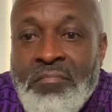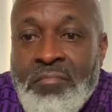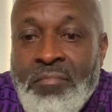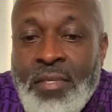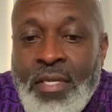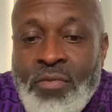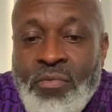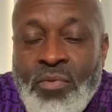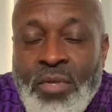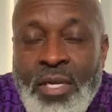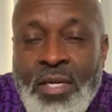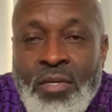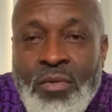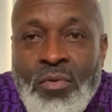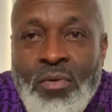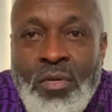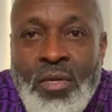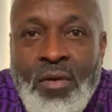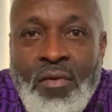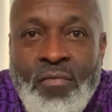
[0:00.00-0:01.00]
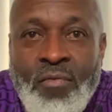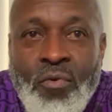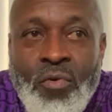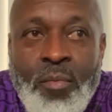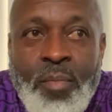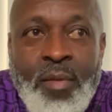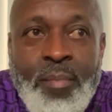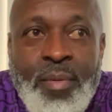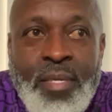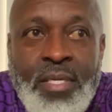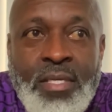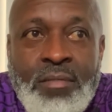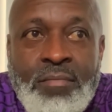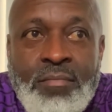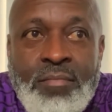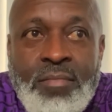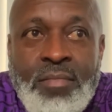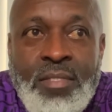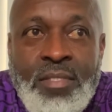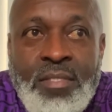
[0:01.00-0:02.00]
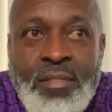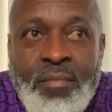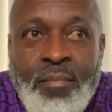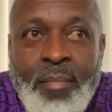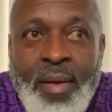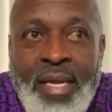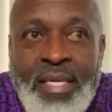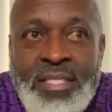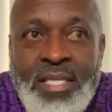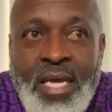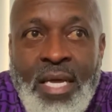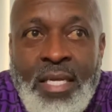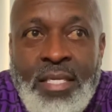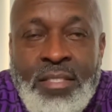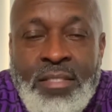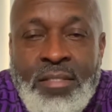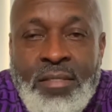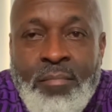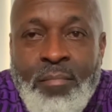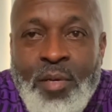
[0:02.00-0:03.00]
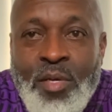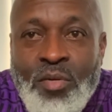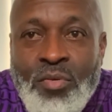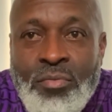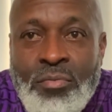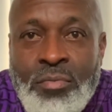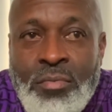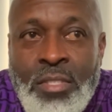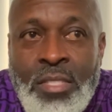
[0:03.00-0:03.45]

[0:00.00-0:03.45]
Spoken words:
That's what I do for BP, backside, middle,